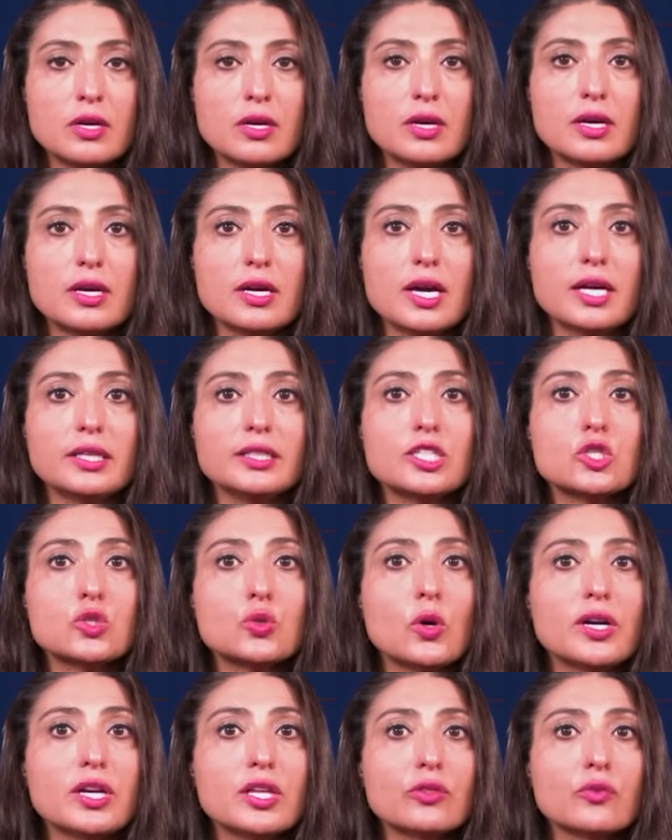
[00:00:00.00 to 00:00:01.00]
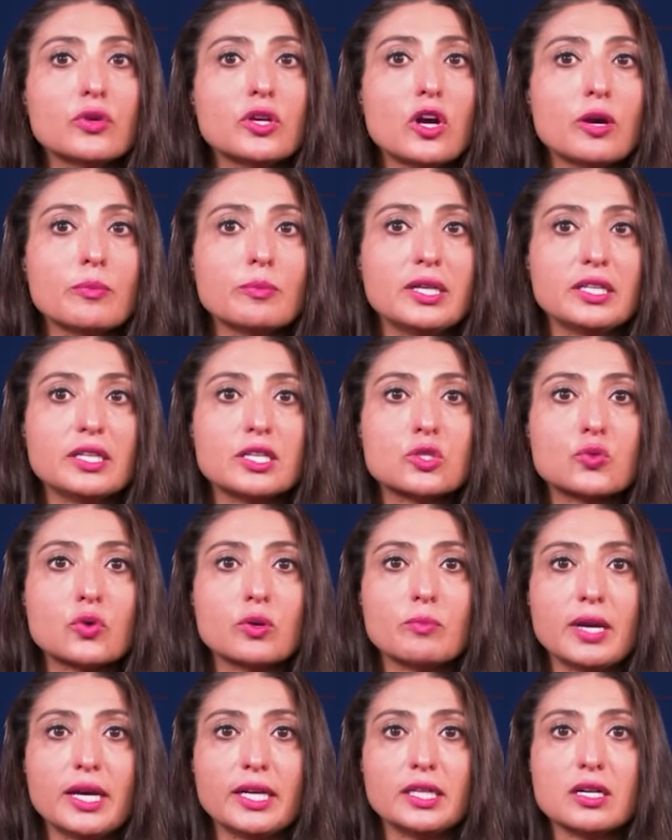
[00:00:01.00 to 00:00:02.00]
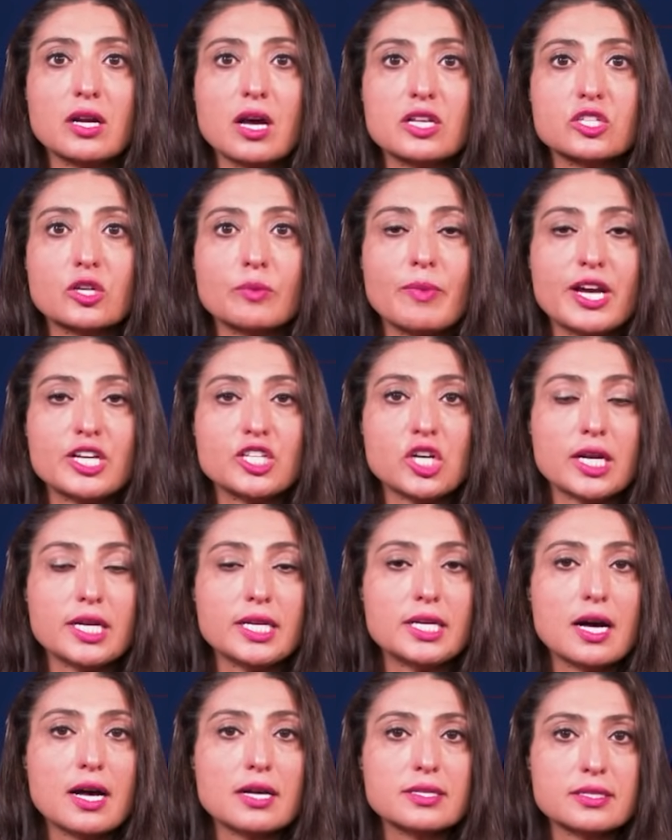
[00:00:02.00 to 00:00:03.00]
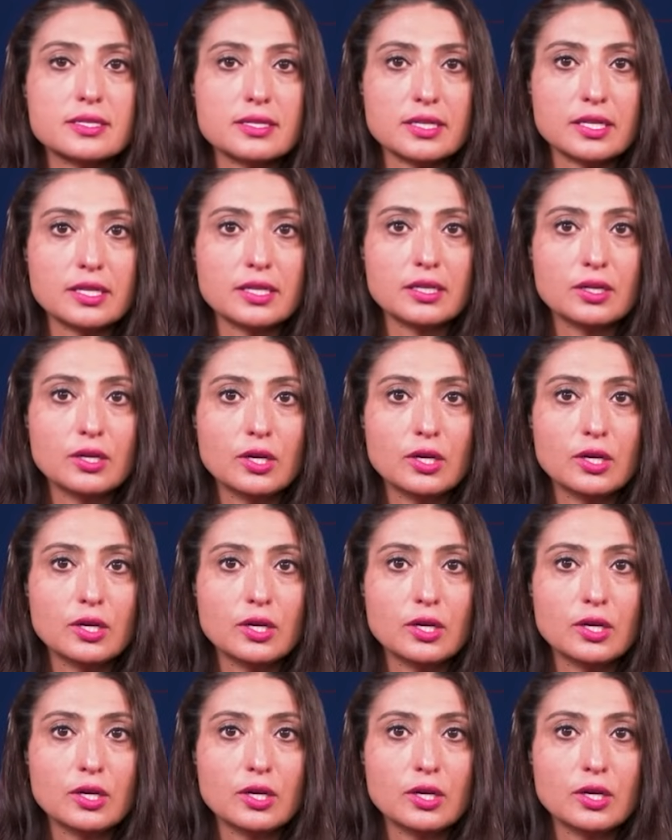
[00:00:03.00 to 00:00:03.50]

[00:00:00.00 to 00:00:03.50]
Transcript: At least 23 Armenians remain in Azerbaijani custody,